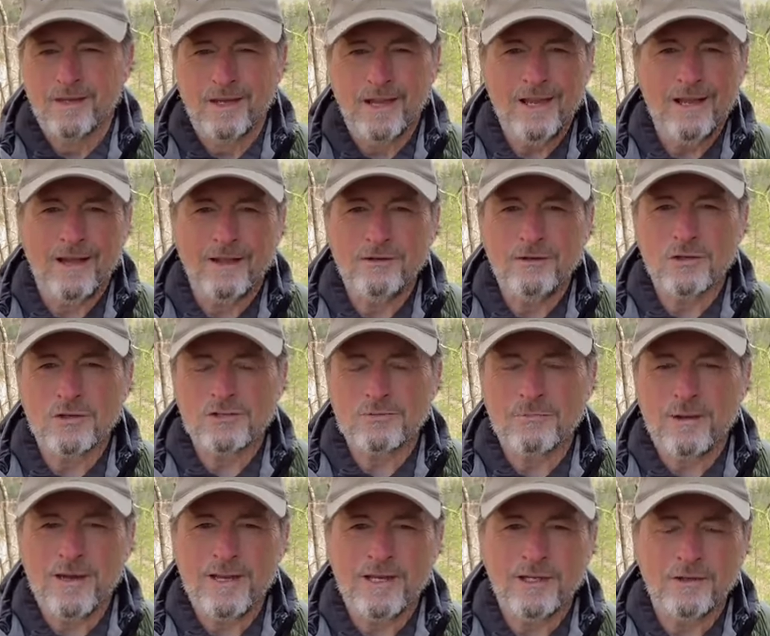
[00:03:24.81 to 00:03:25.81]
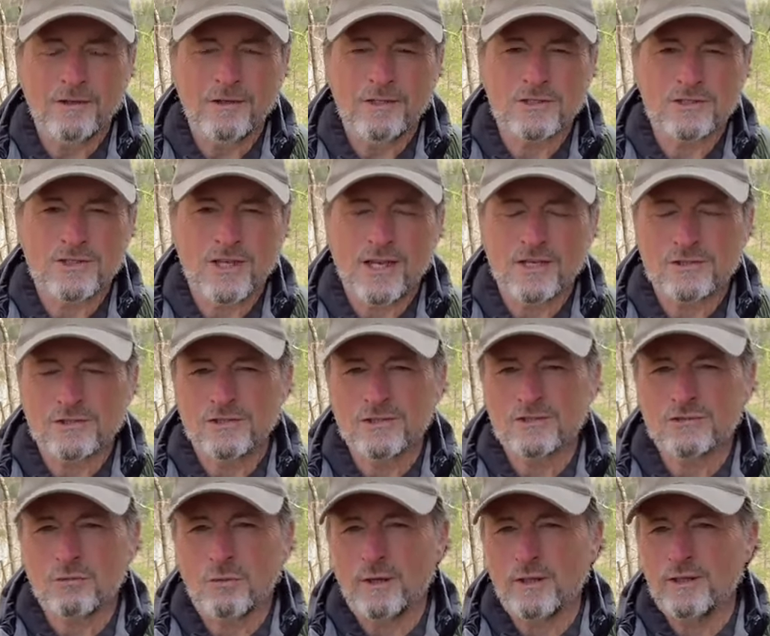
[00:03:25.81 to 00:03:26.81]
Yeah, I noticed my hearing is not as good
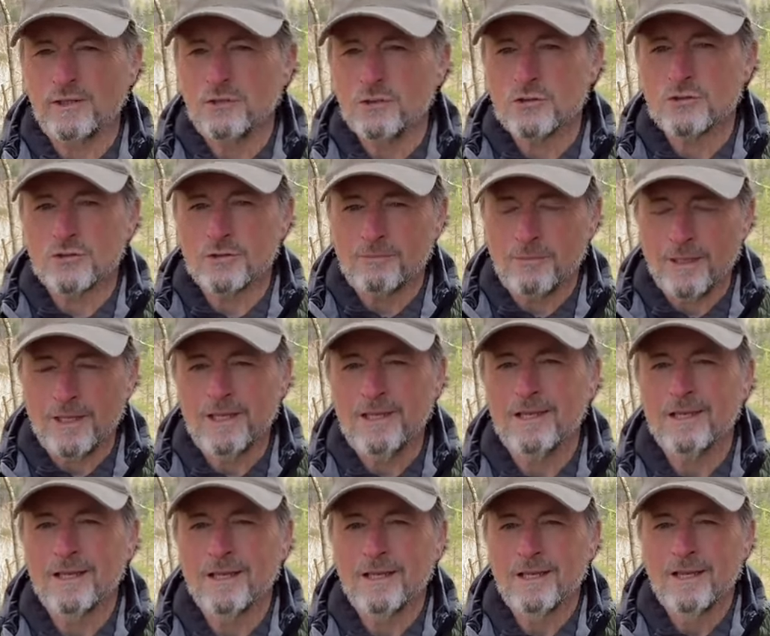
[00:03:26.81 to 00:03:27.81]
as what it used to be.